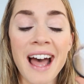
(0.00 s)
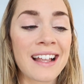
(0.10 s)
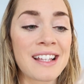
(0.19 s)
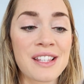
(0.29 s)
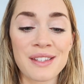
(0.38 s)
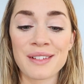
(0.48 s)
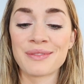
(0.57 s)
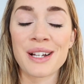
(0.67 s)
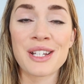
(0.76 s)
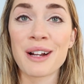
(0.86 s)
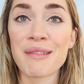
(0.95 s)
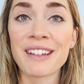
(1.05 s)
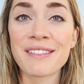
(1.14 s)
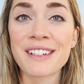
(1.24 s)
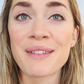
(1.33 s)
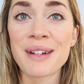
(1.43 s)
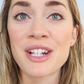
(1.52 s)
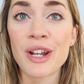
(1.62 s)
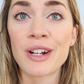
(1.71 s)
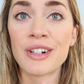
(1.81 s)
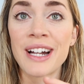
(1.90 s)
that is, we talk about lifting on my
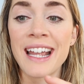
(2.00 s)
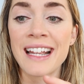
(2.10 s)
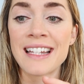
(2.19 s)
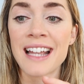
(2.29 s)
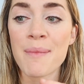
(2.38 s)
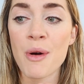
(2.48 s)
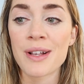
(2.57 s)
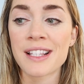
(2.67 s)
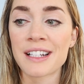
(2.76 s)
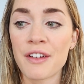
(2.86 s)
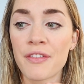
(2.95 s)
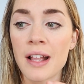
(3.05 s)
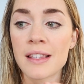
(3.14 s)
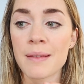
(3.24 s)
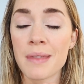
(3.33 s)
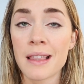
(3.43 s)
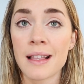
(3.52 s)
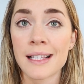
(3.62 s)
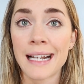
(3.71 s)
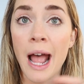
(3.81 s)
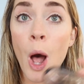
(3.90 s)
channel and I'm always gonna find something
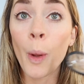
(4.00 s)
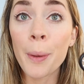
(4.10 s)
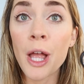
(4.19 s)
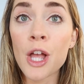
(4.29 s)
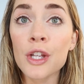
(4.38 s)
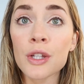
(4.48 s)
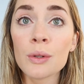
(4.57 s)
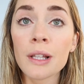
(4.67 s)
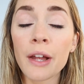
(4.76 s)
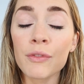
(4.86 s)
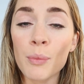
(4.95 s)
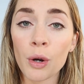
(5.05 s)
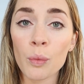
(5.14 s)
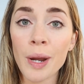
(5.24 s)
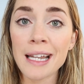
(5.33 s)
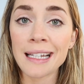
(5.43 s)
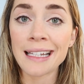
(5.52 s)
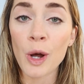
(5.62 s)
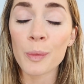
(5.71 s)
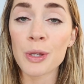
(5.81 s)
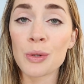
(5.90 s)
that's gonna help you lift more weight and
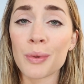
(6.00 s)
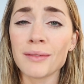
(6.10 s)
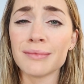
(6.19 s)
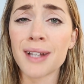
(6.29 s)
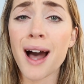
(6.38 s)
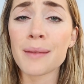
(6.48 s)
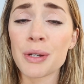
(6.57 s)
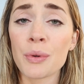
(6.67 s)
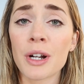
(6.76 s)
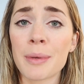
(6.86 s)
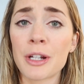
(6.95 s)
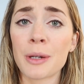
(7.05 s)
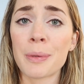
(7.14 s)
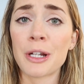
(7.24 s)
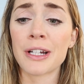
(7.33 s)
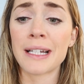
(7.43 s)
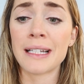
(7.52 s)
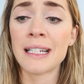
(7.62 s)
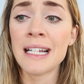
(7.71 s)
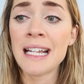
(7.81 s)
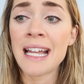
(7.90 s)
help you not be worried about your period
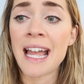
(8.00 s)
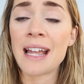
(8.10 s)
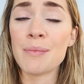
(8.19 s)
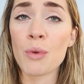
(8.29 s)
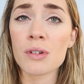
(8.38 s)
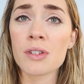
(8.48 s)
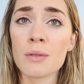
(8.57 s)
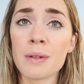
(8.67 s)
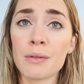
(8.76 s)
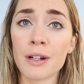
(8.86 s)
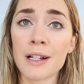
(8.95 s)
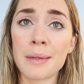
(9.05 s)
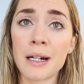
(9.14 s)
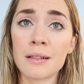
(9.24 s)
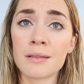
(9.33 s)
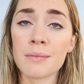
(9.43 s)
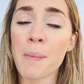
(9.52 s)
and more so be worried about